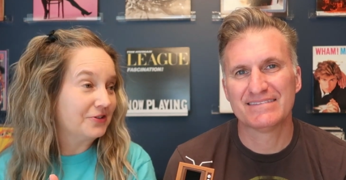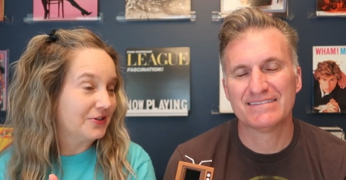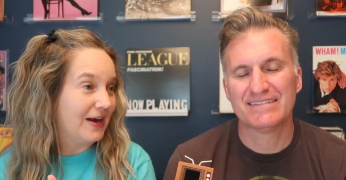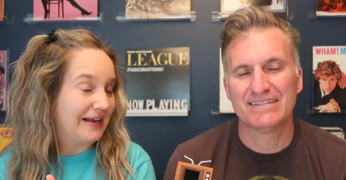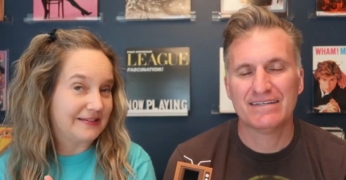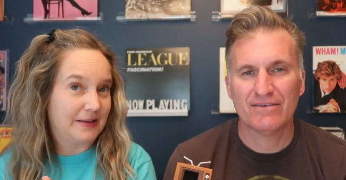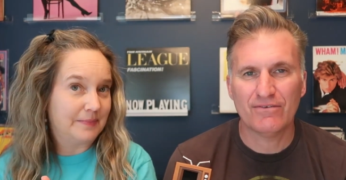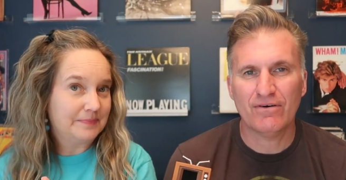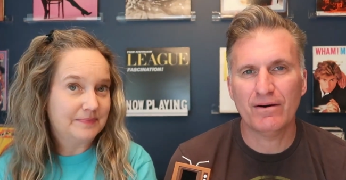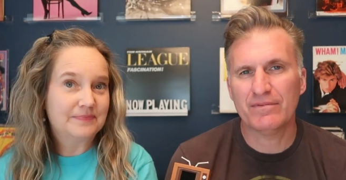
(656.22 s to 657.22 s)
Speaker 1: also has
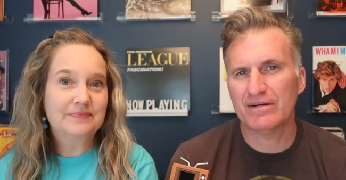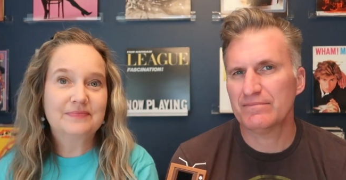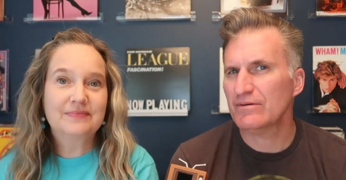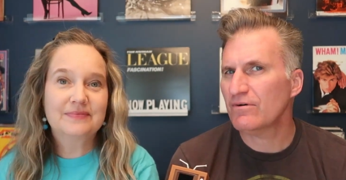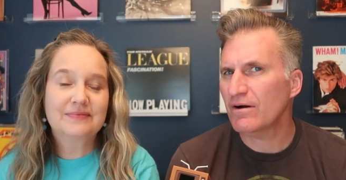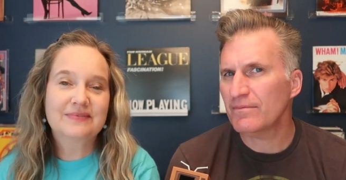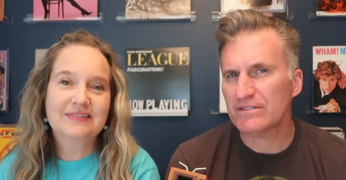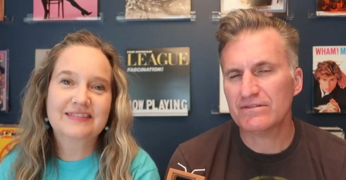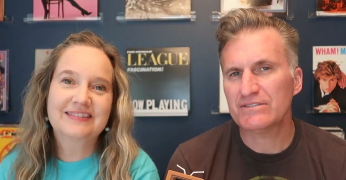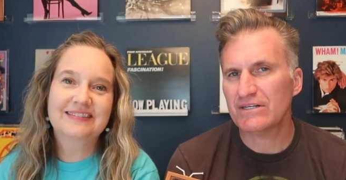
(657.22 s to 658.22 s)
them.
Speaker 2: Walmart, but
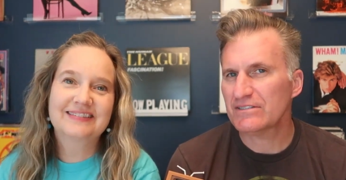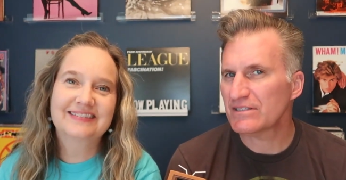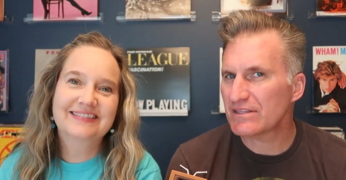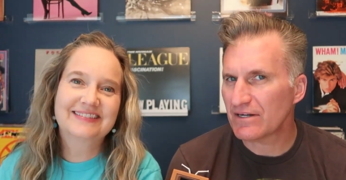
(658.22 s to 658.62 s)
Walmart's going to charge you